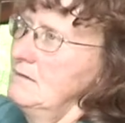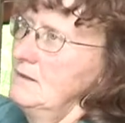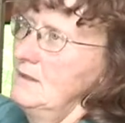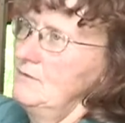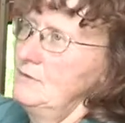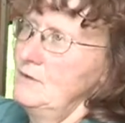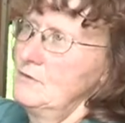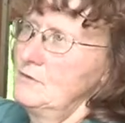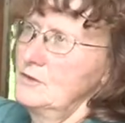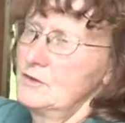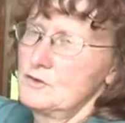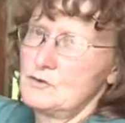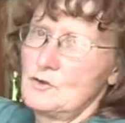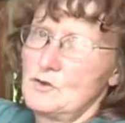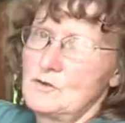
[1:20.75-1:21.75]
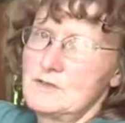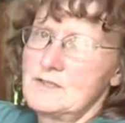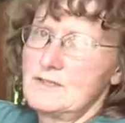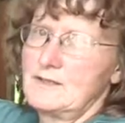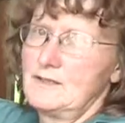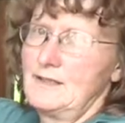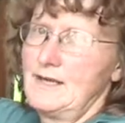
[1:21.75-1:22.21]
if he's going to turn to
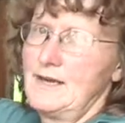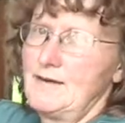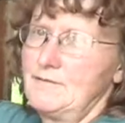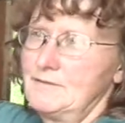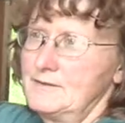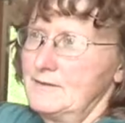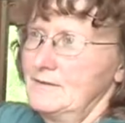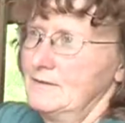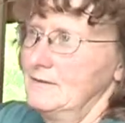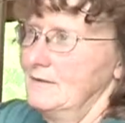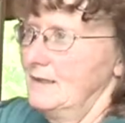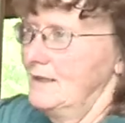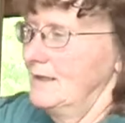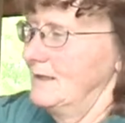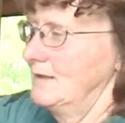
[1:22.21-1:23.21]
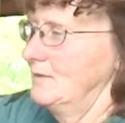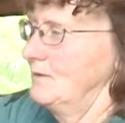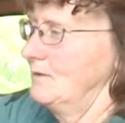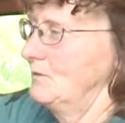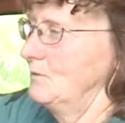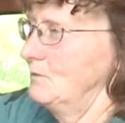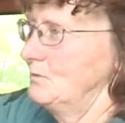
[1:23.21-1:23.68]
the left. And
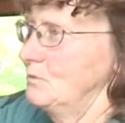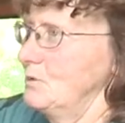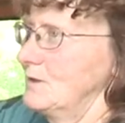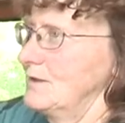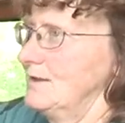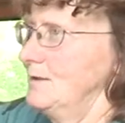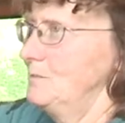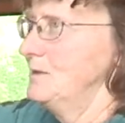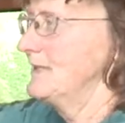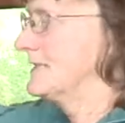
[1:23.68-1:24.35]
we're a little bit